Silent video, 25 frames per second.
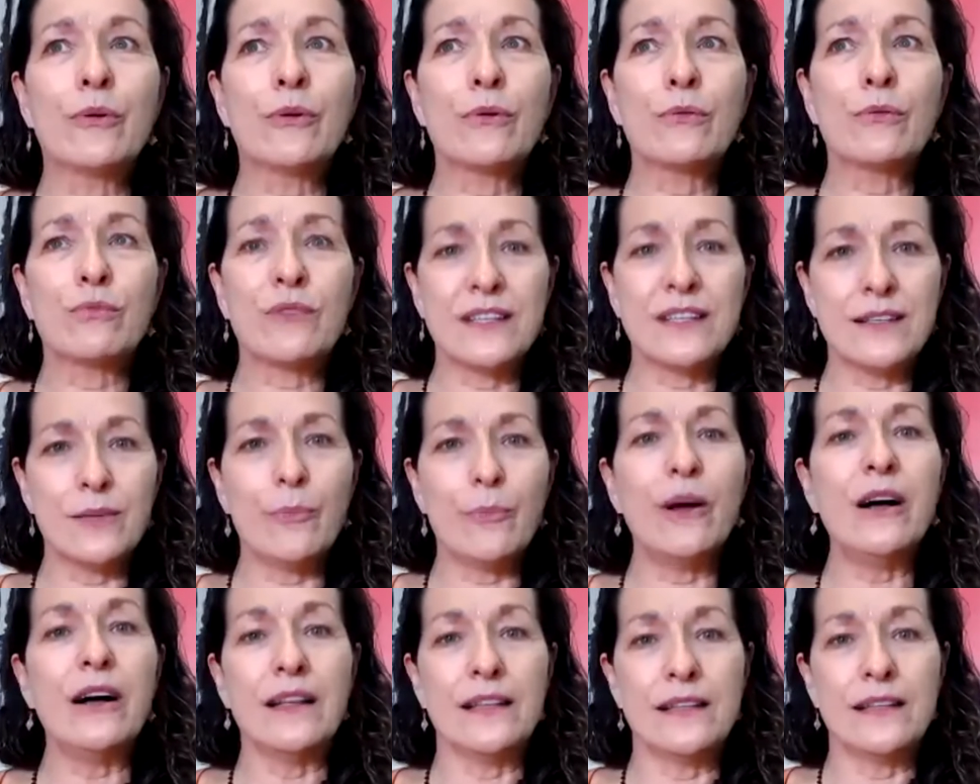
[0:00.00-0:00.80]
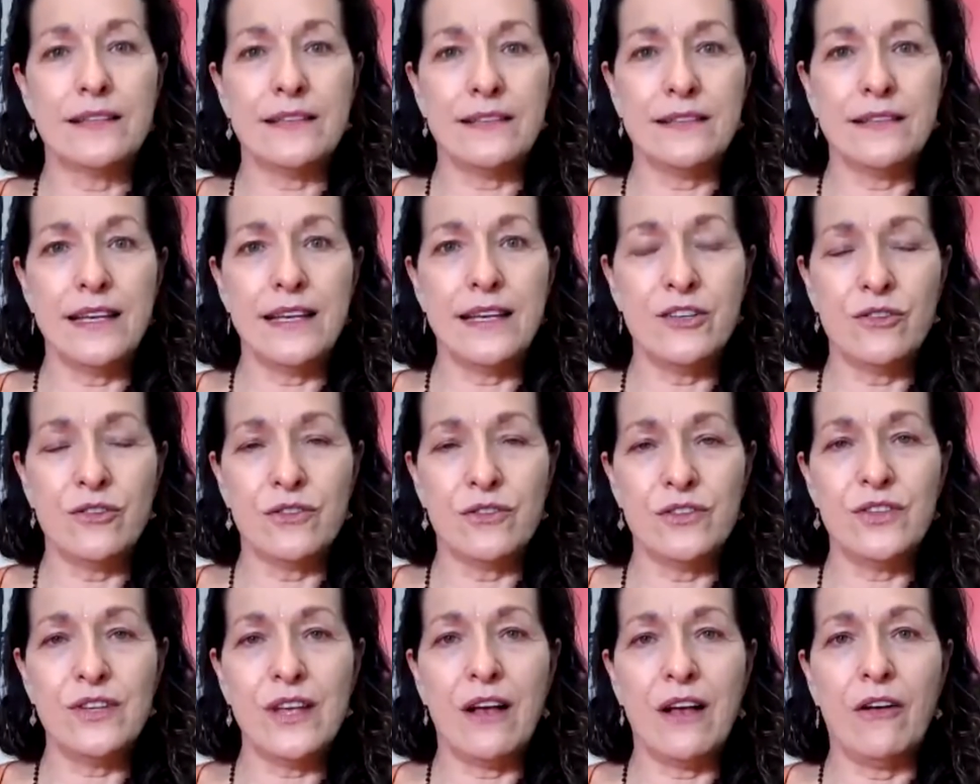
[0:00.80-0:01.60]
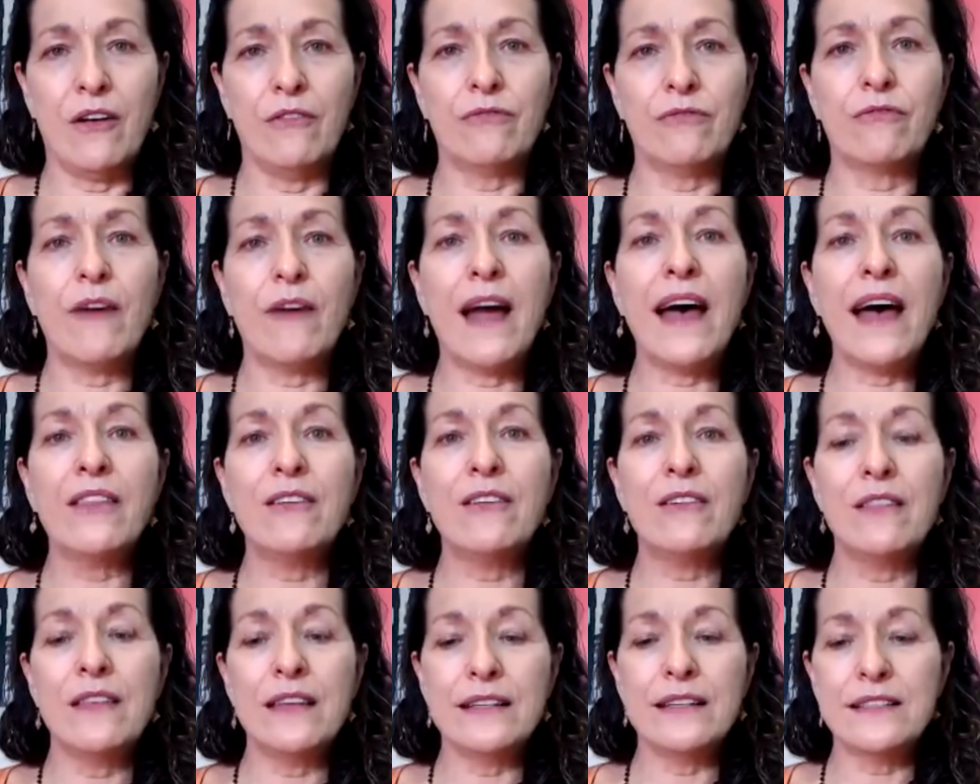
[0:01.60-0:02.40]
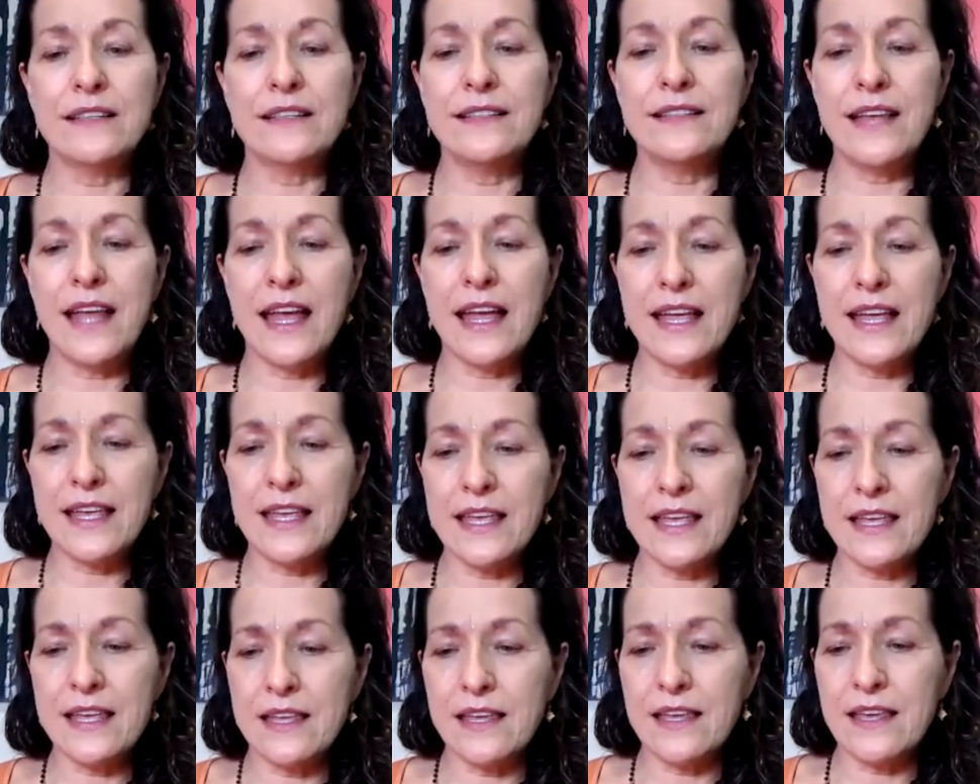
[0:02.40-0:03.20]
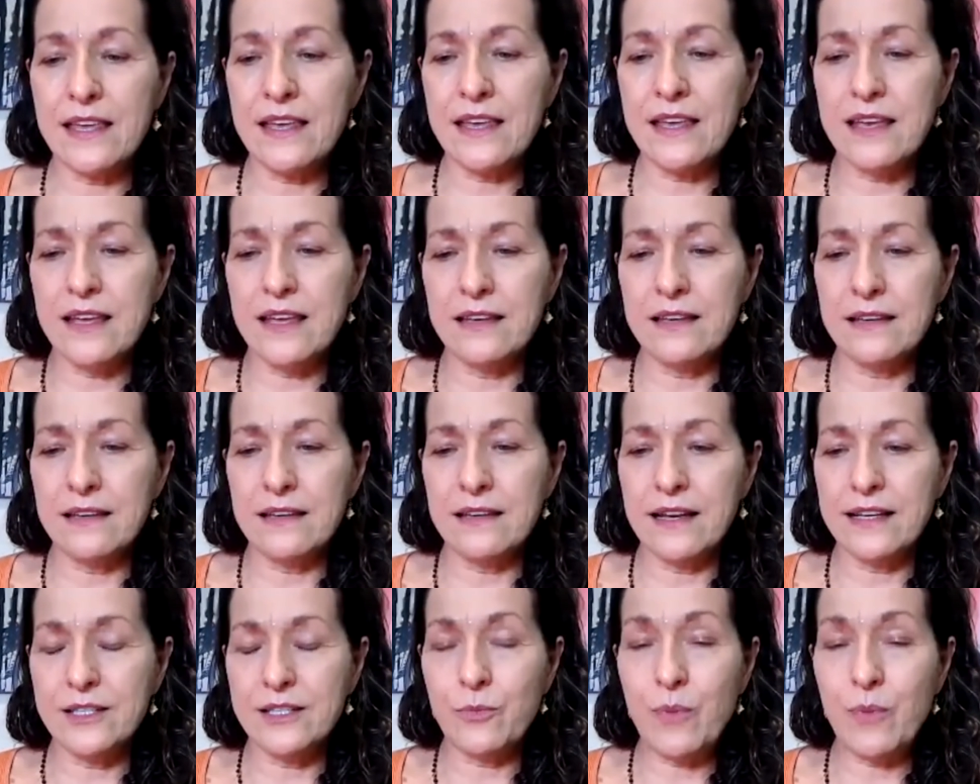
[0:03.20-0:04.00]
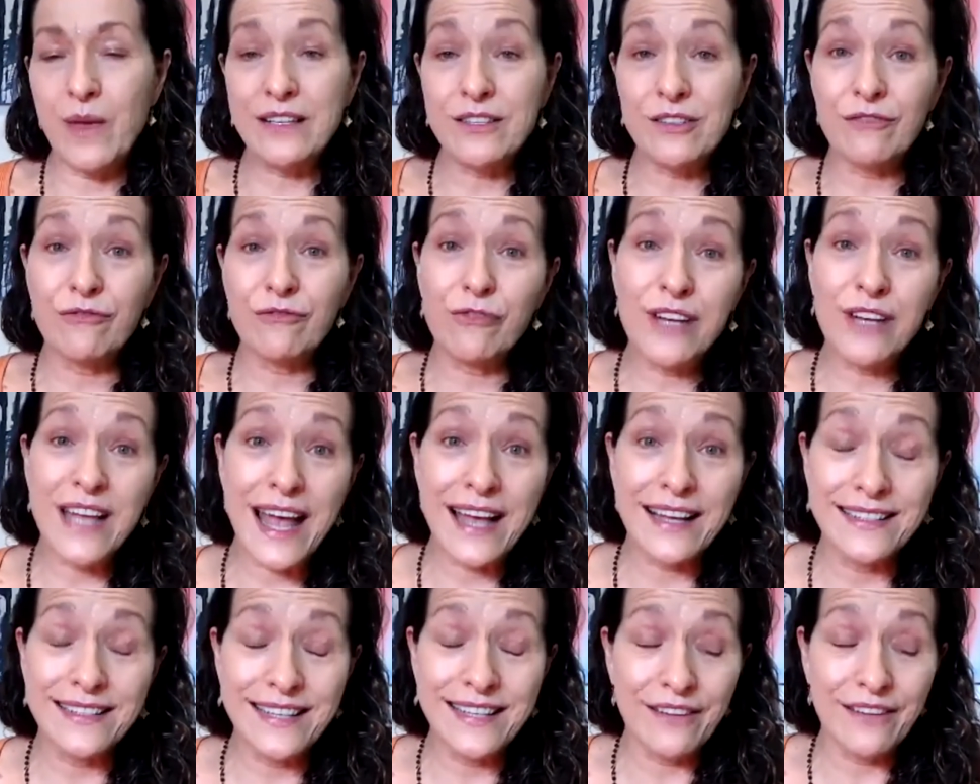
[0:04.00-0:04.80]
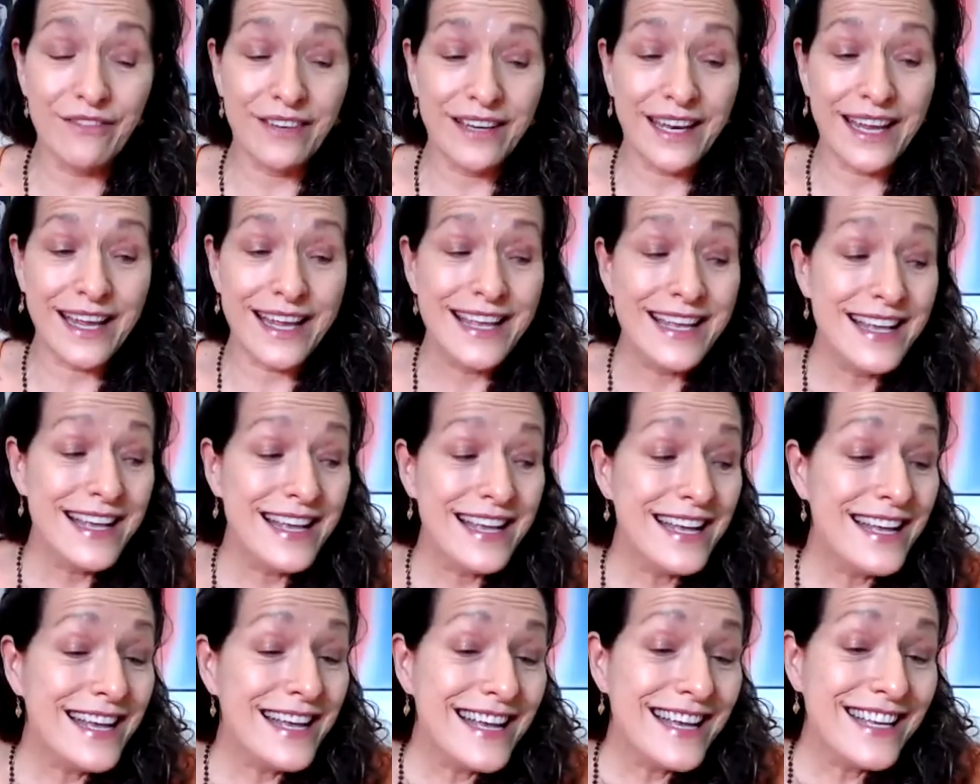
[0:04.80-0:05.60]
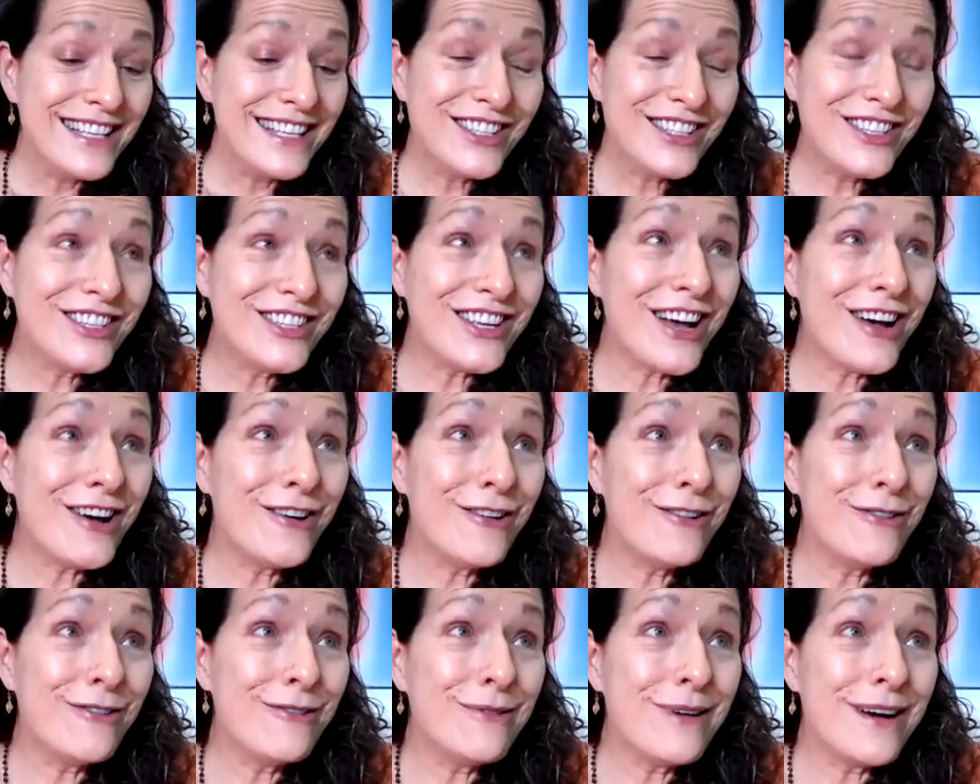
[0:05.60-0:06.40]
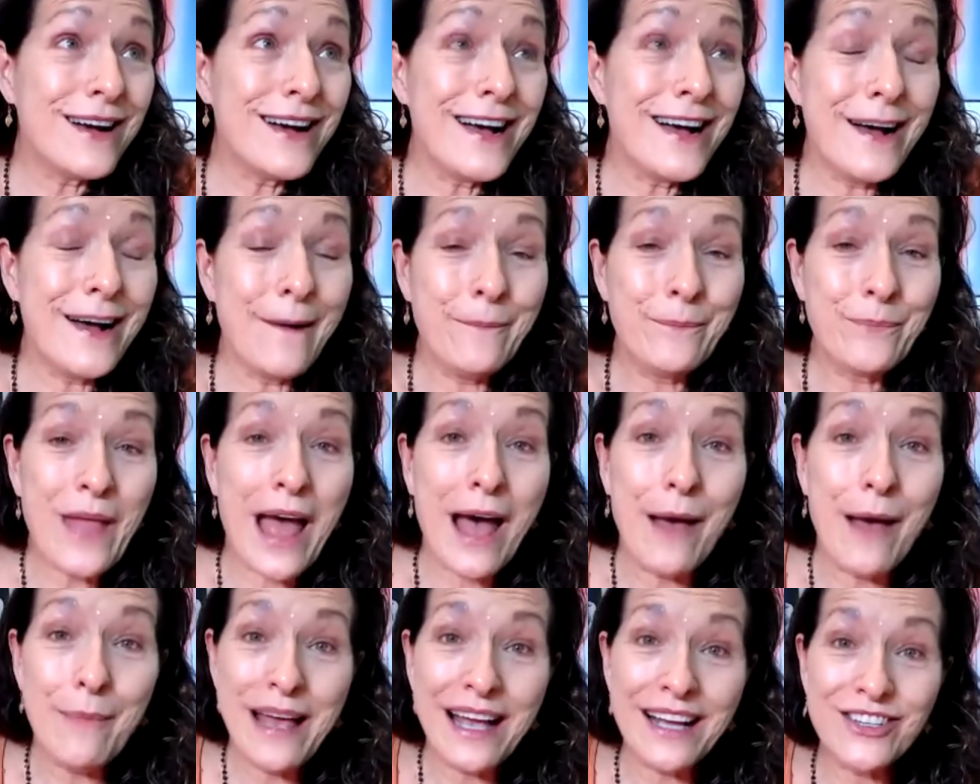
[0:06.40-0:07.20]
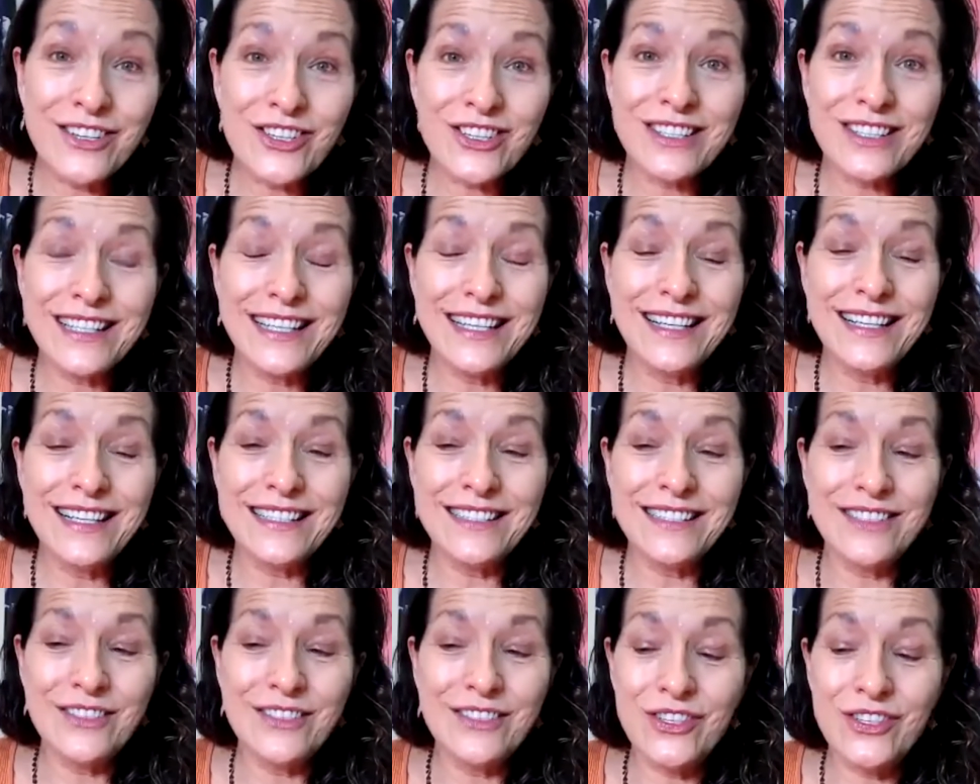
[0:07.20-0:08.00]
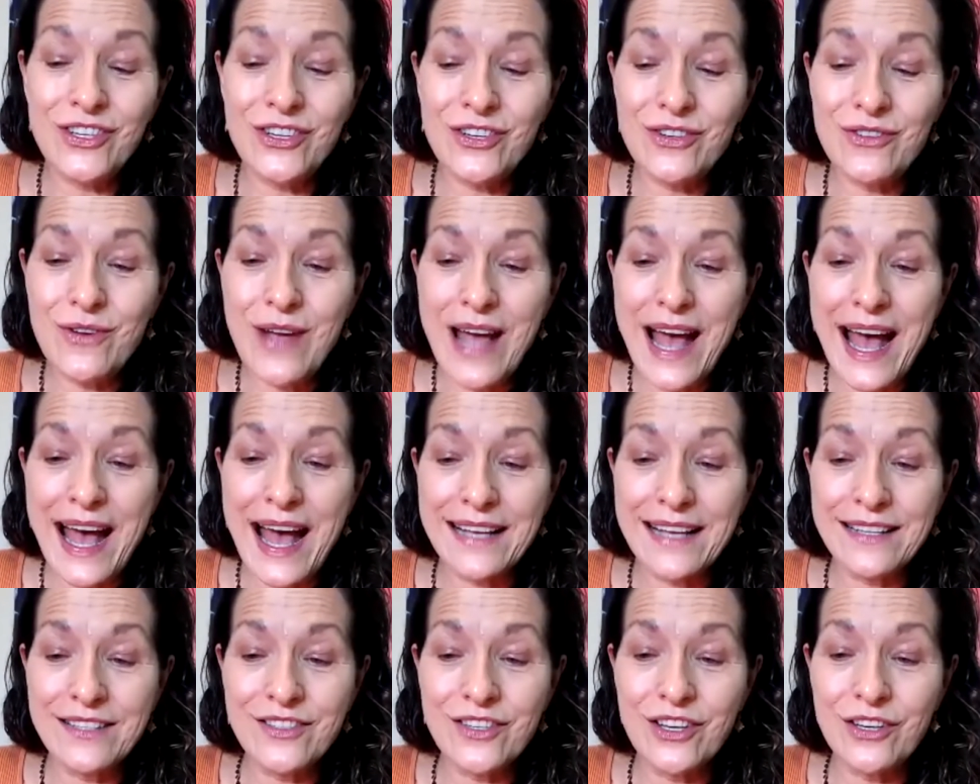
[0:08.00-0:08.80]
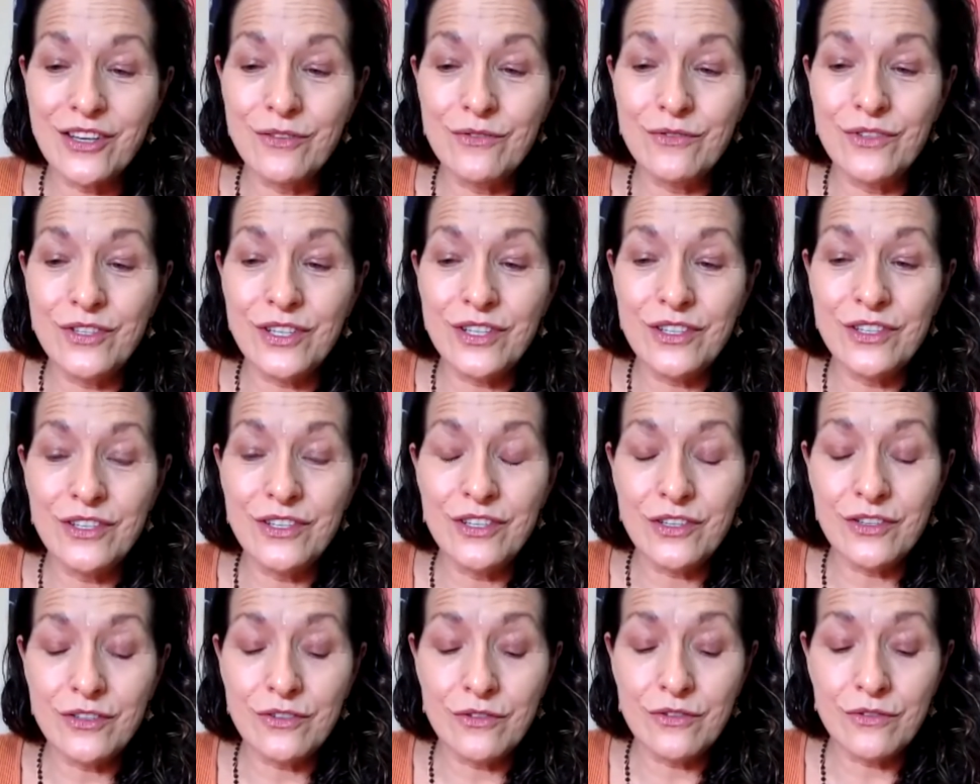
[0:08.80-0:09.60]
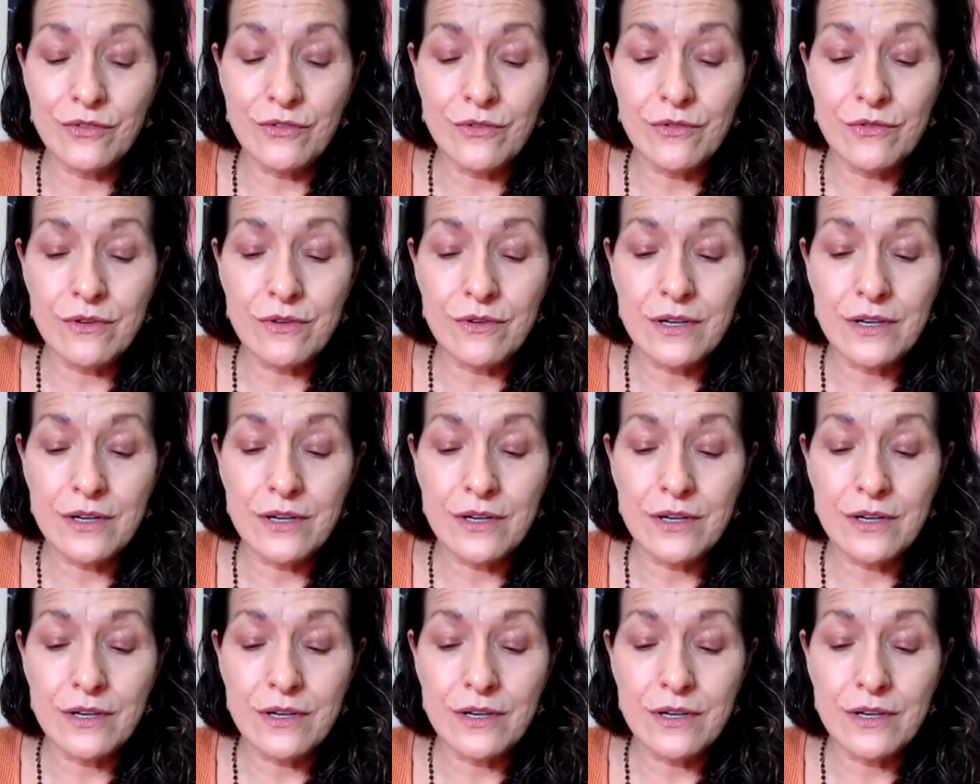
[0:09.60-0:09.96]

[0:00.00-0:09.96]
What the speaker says: response in yourself rather than staying in a space of reactivity. So I'm actually going to ask you to do